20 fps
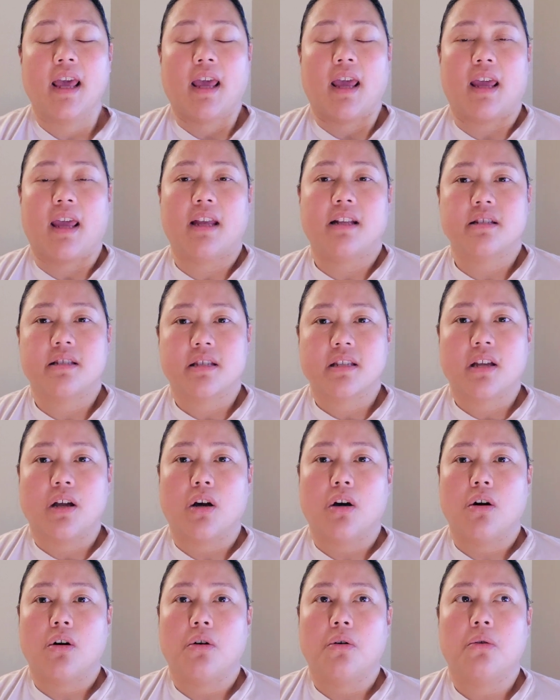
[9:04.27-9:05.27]
And
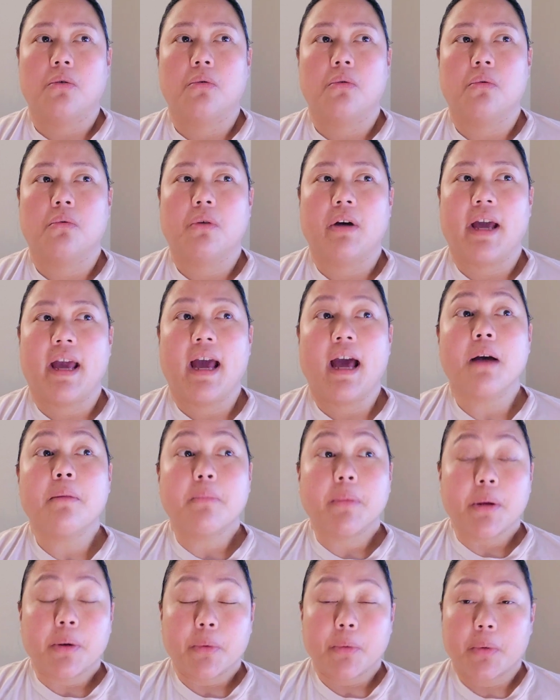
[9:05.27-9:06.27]
so what
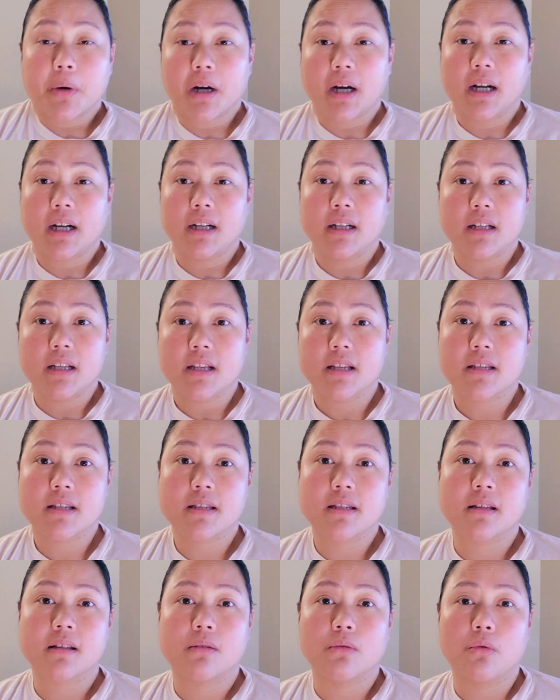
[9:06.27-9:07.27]
happened
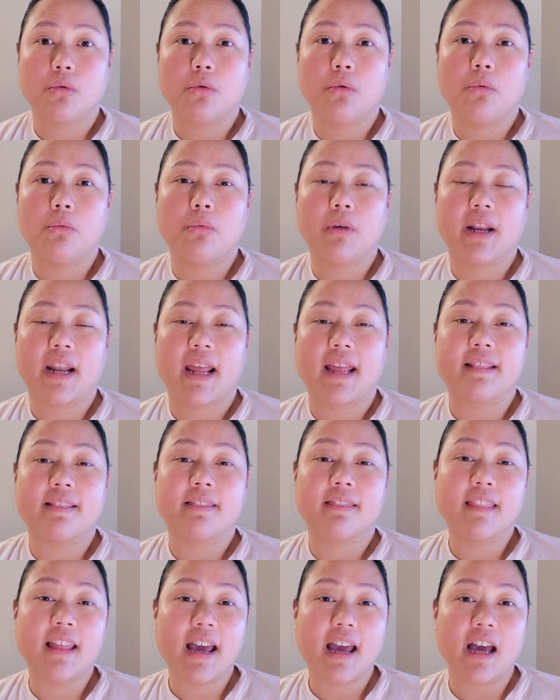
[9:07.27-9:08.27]
was, when I
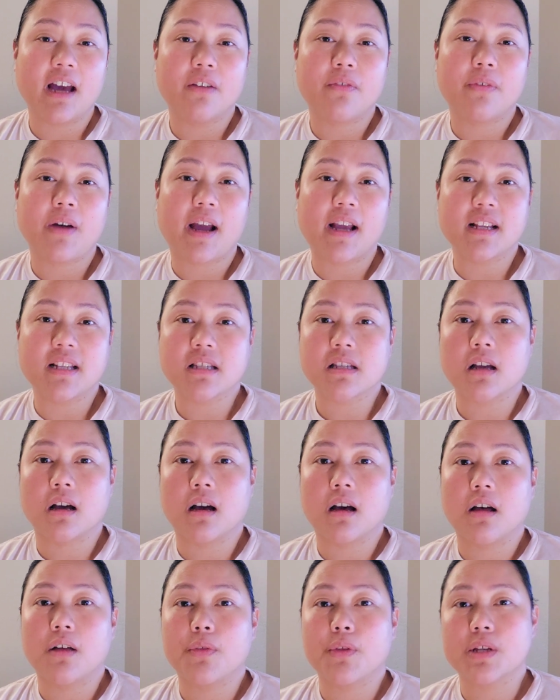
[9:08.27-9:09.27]
left, I
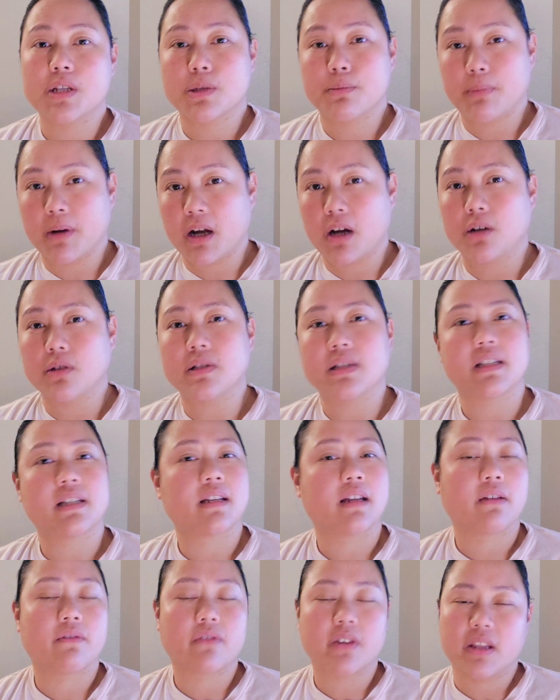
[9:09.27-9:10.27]
saw the sprouts
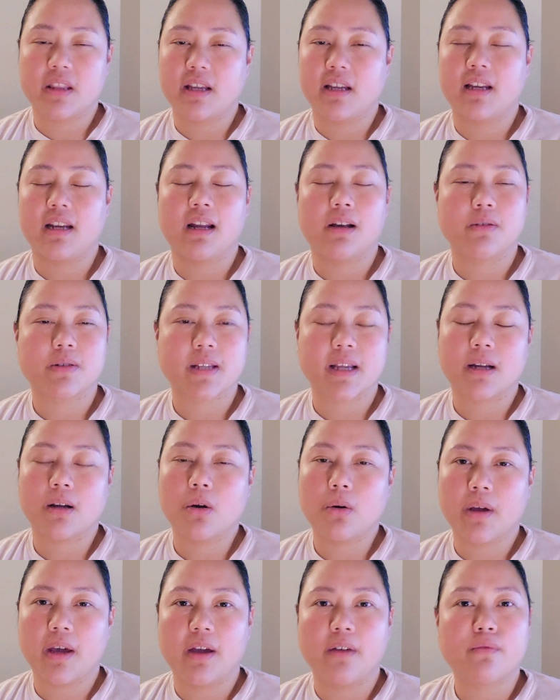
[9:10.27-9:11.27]
and everything, and I was like,
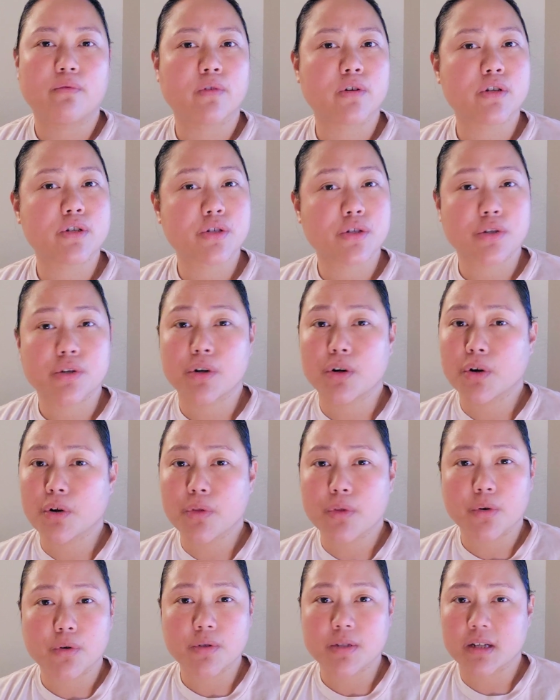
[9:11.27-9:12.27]
okay, for sure
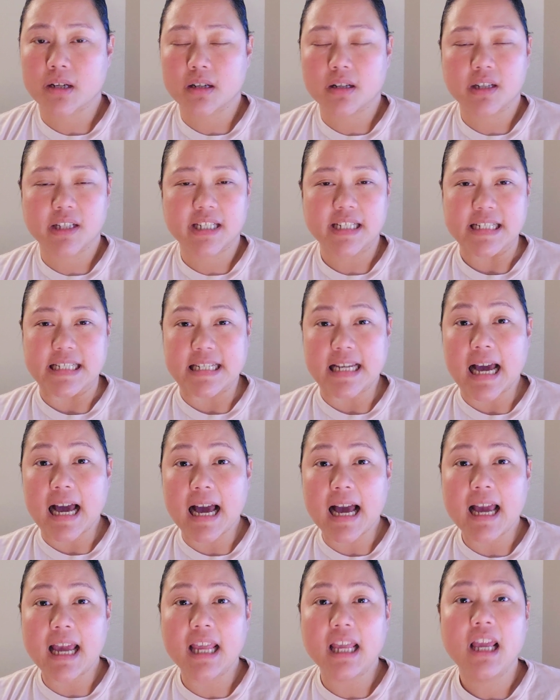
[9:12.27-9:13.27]
those are going to
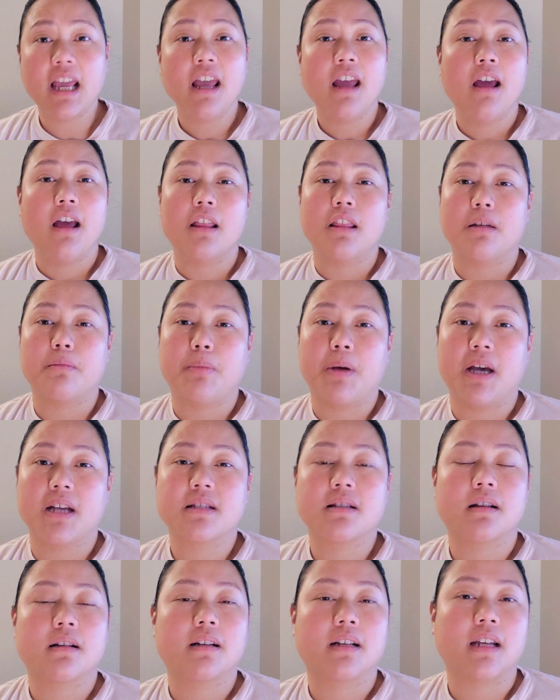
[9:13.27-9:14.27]
die. The
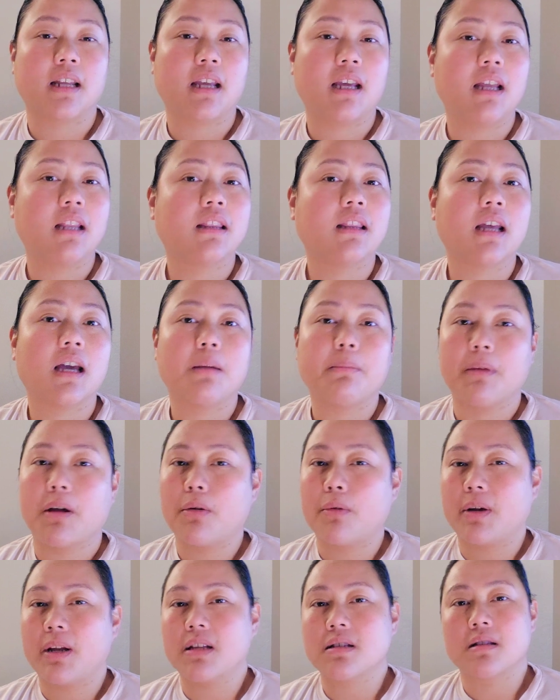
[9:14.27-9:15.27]
pests are going to eat them. I
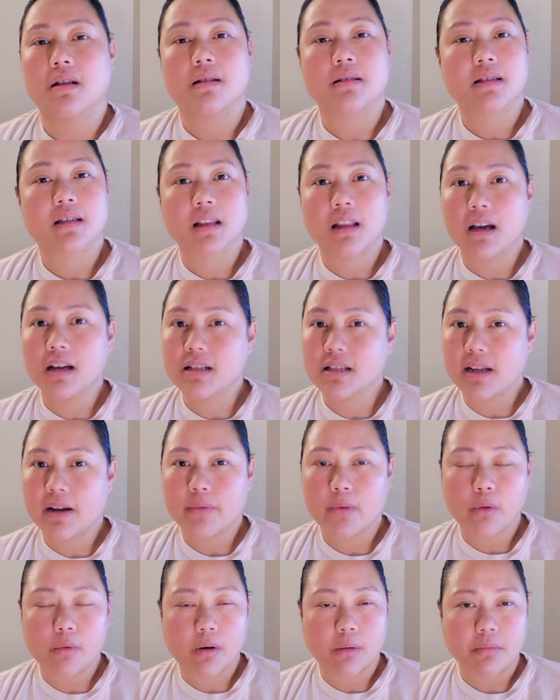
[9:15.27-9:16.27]
already saw slugs
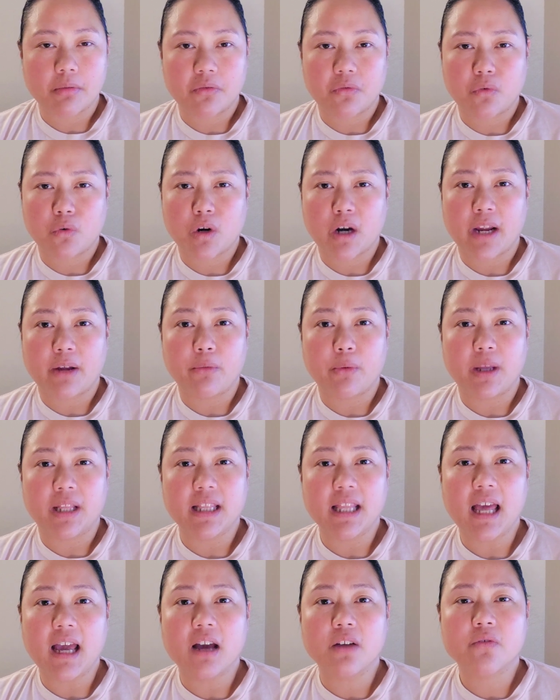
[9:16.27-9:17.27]
everywhere before we
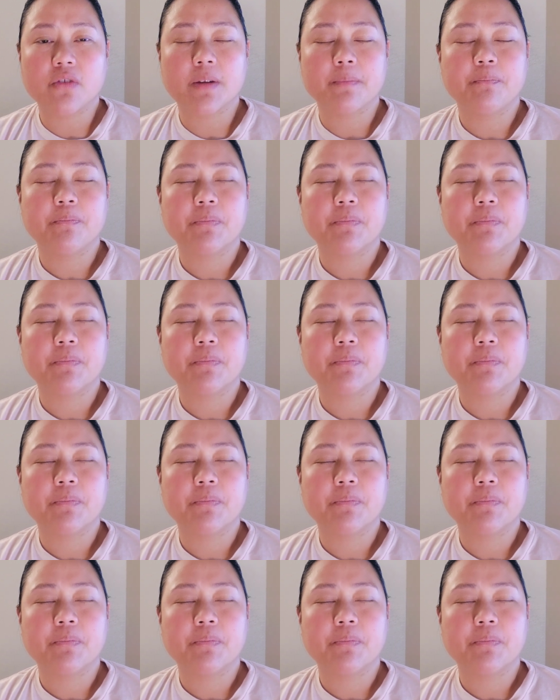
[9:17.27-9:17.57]
left.